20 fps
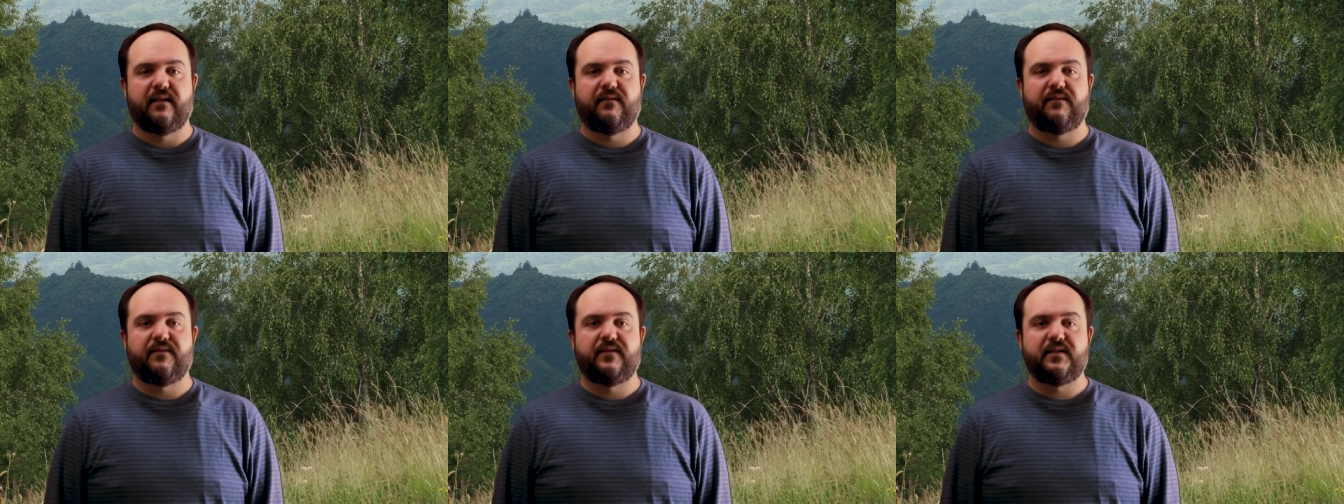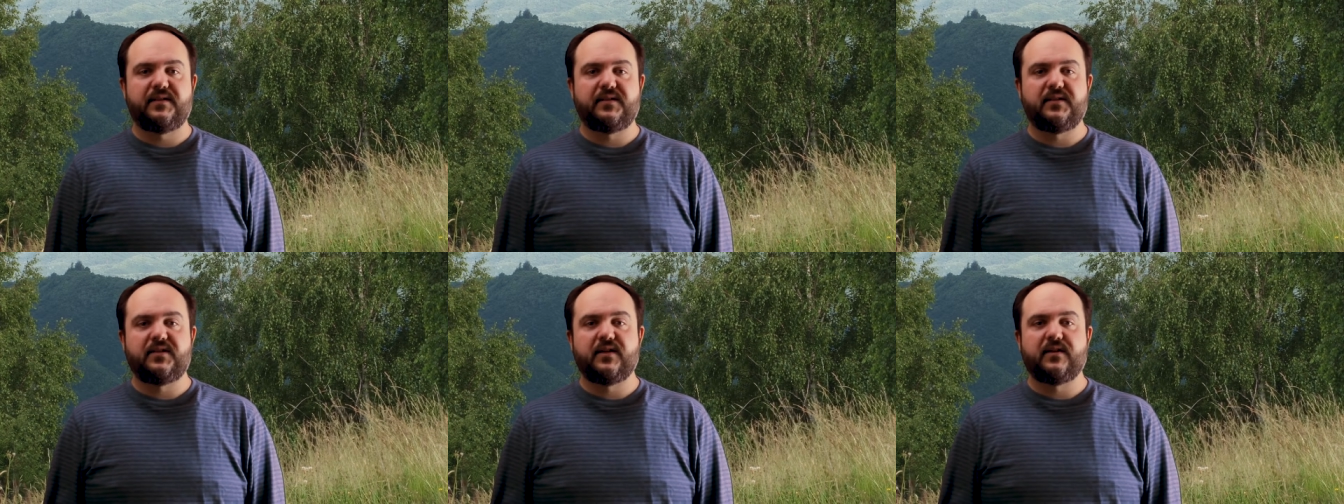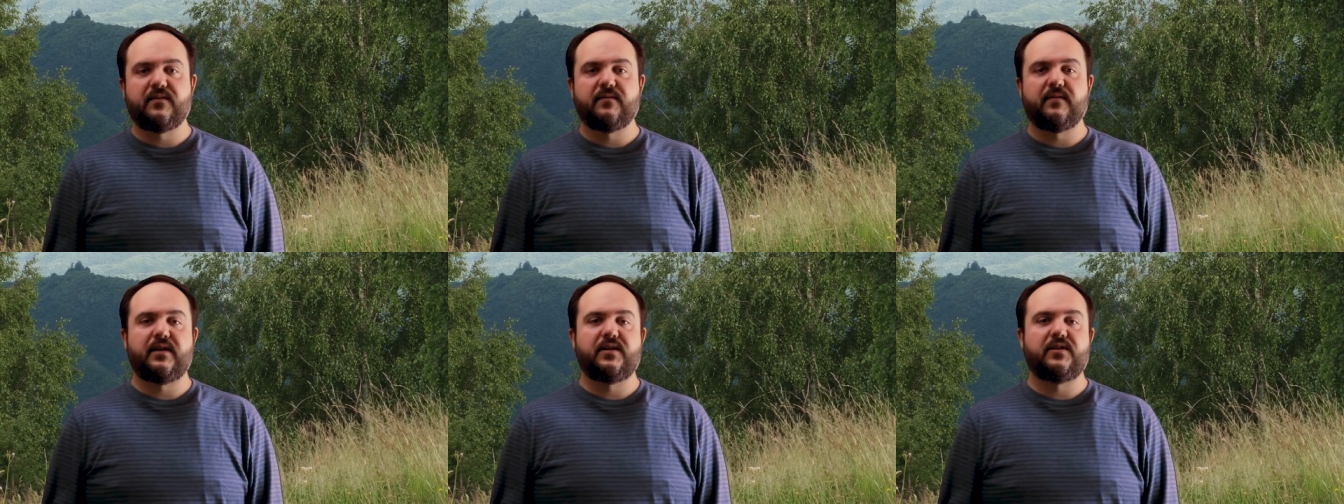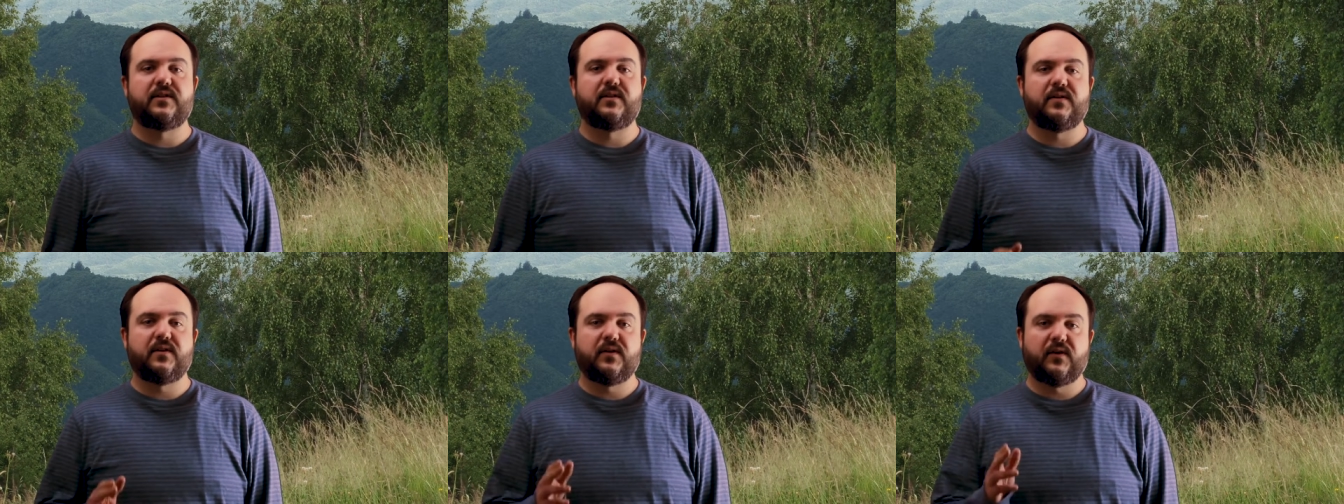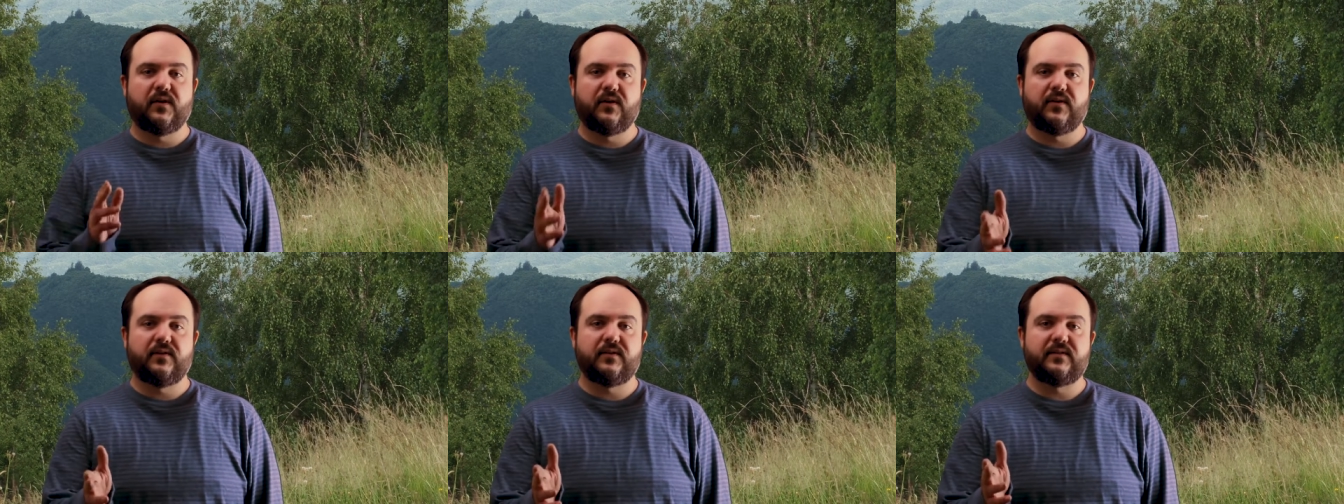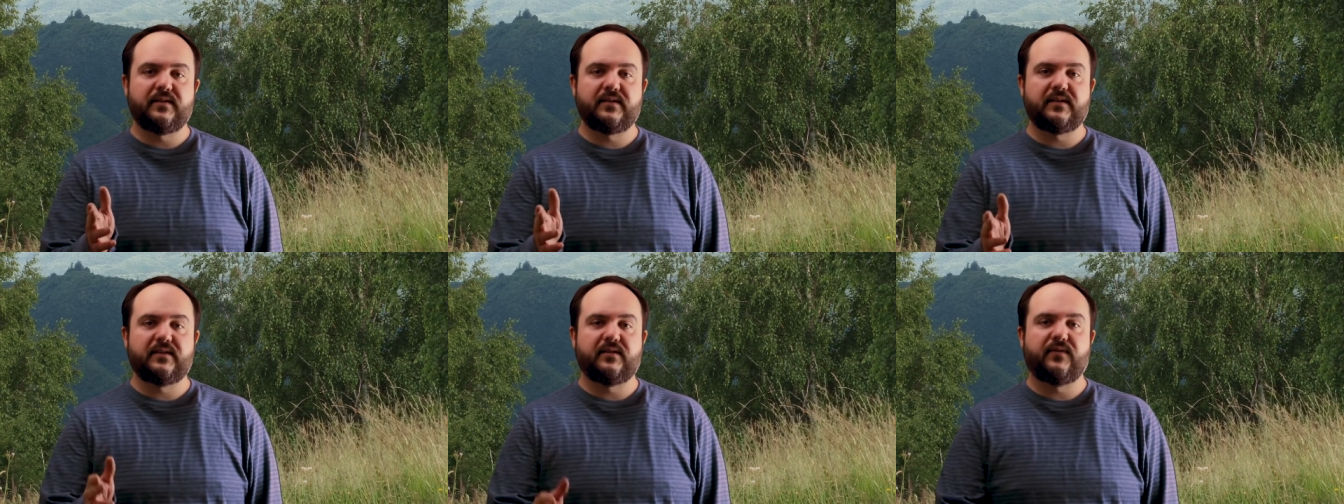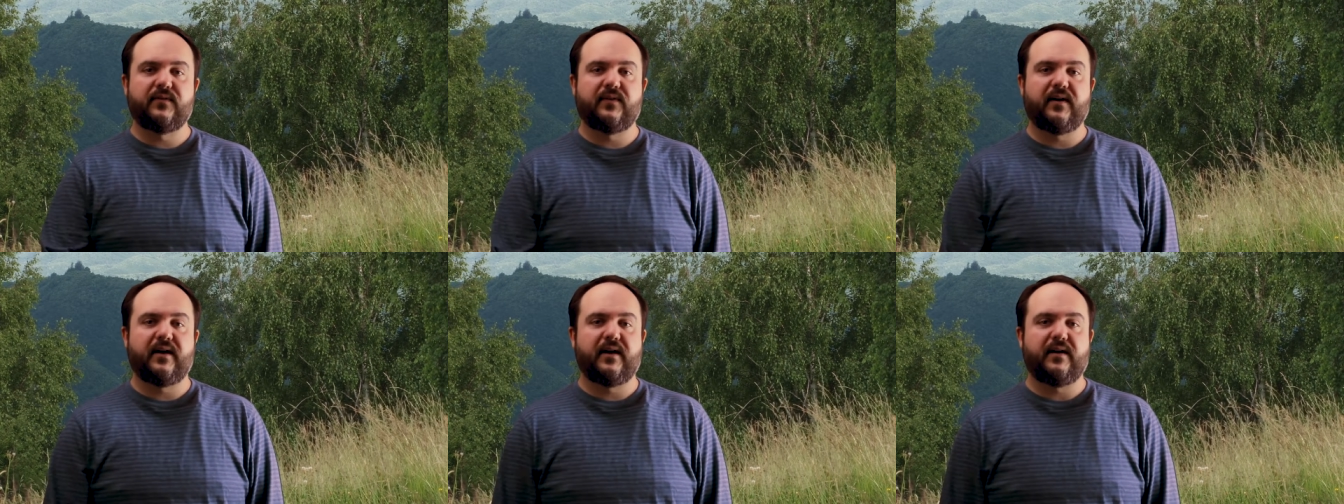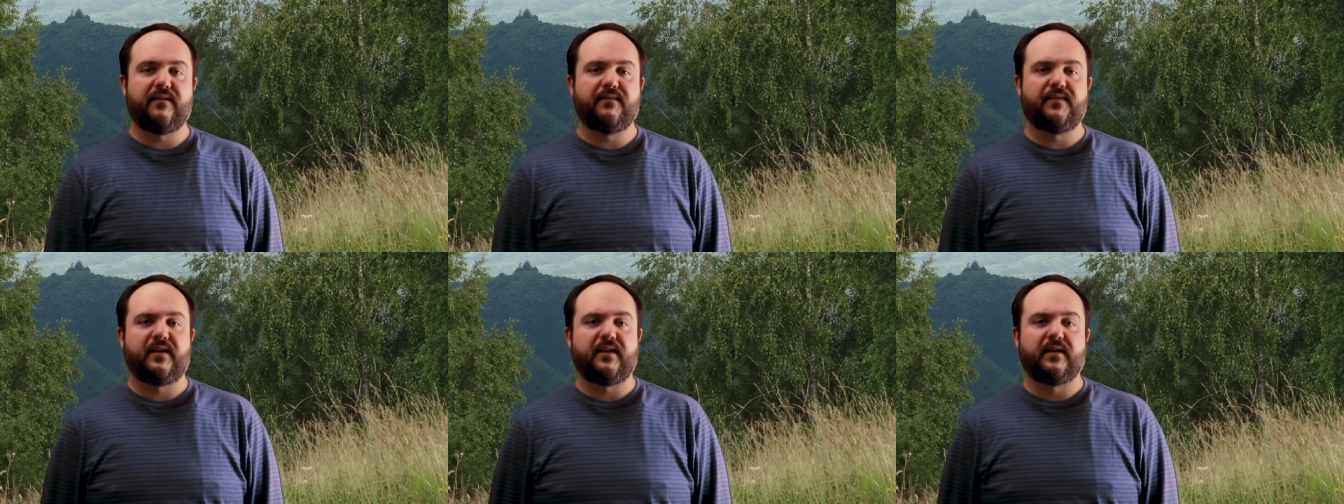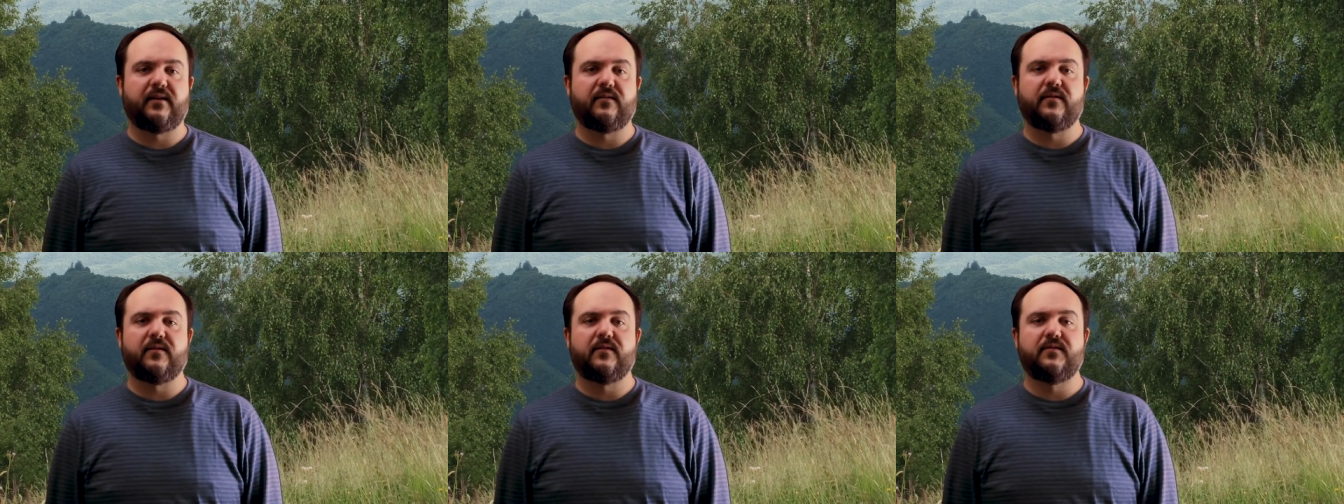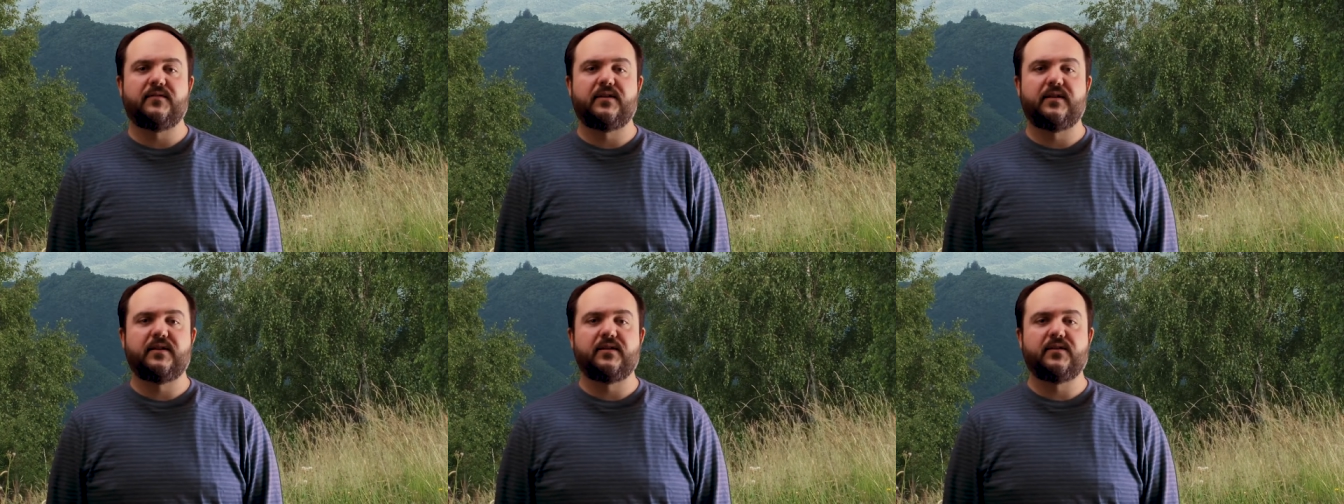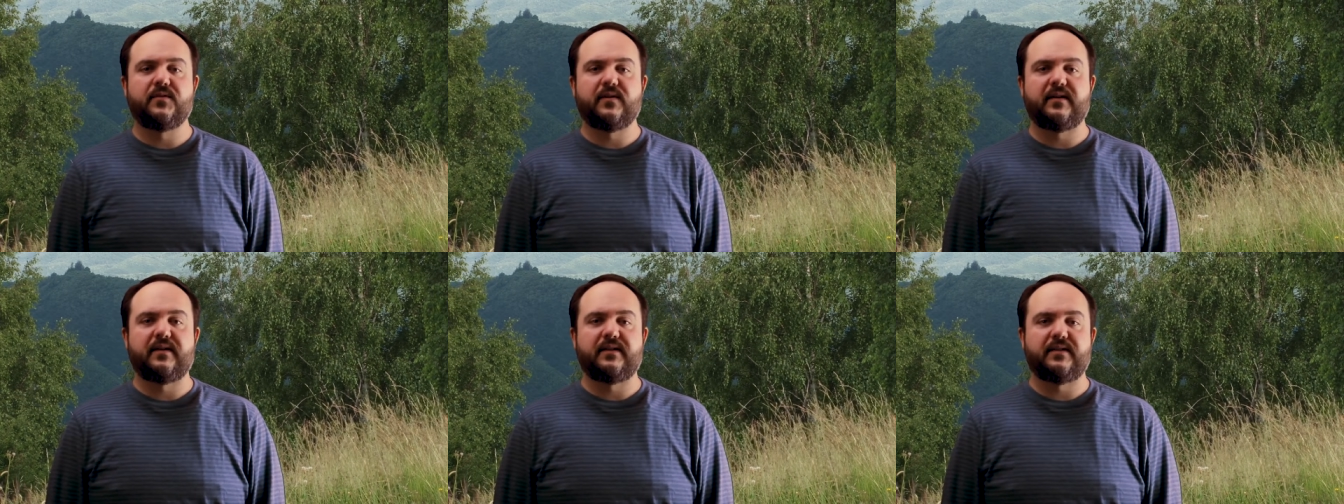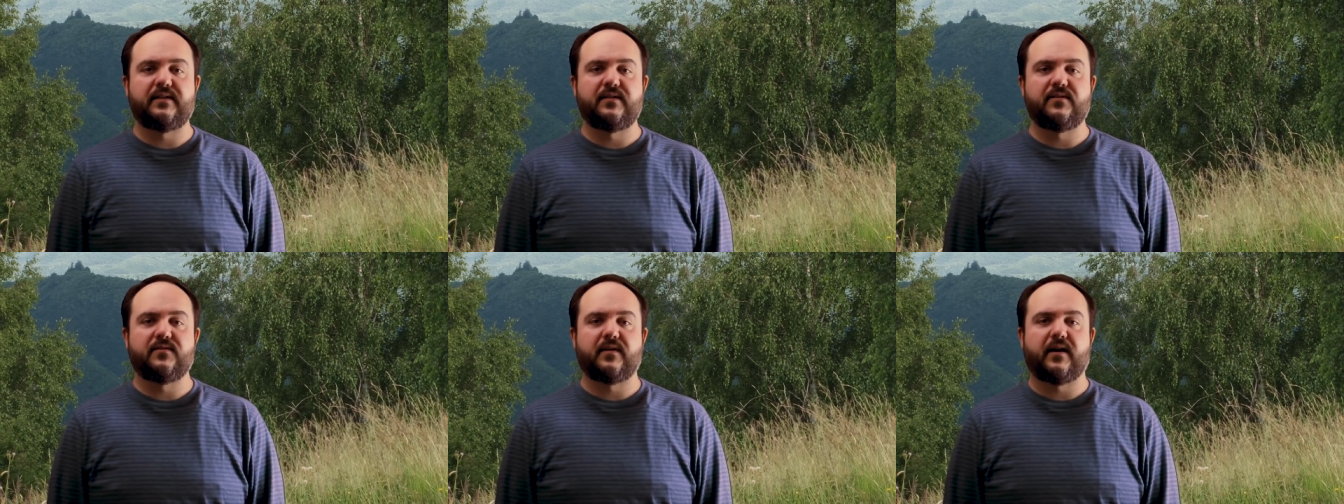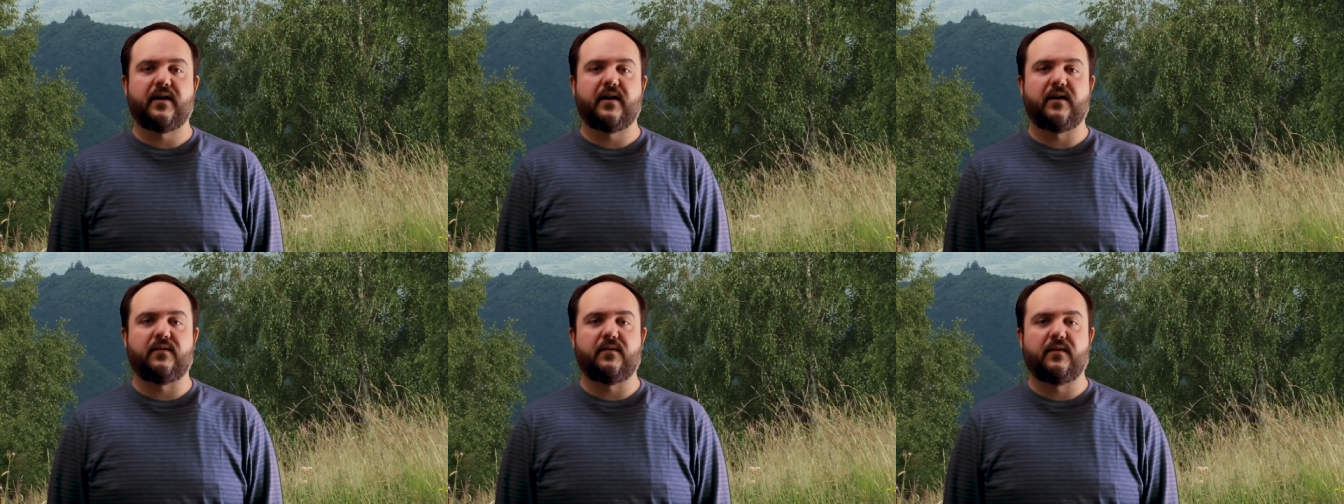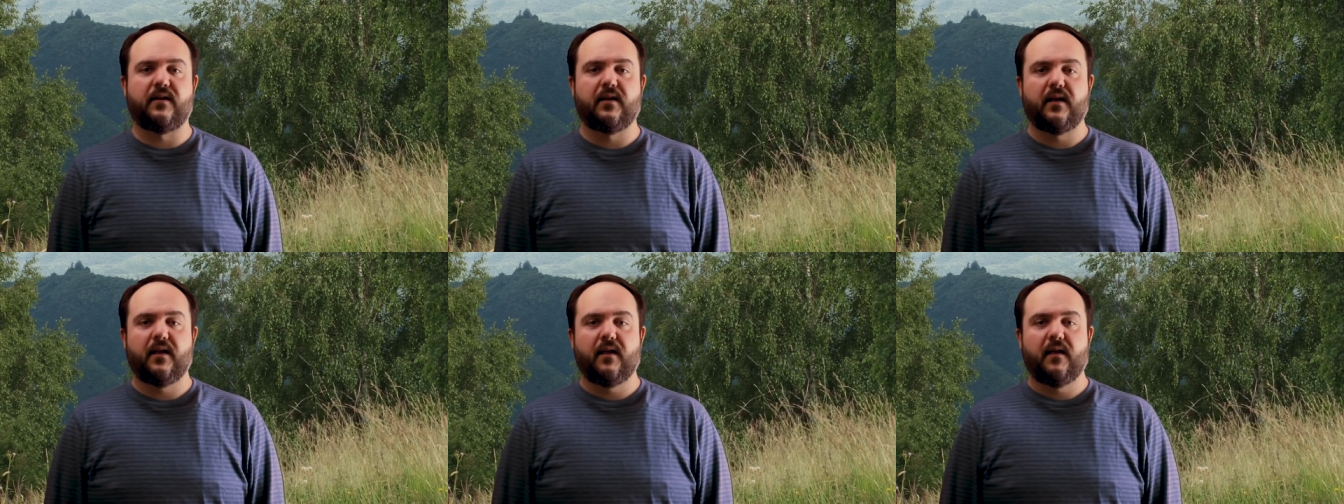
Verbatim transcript: If this generation couldn't survive the encroaching trees and drought,